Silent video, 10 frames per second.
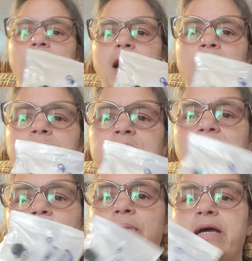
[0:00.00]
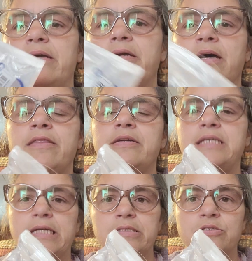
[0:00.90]
I am down by the
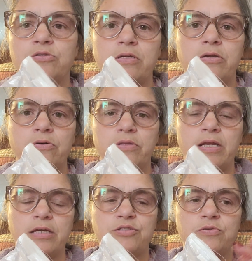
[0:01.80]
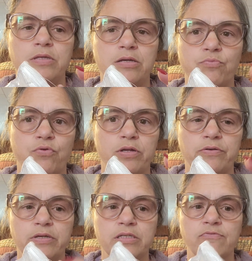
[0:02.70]
dance studio that I do the
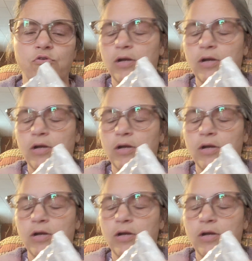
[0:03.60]
embroideries for.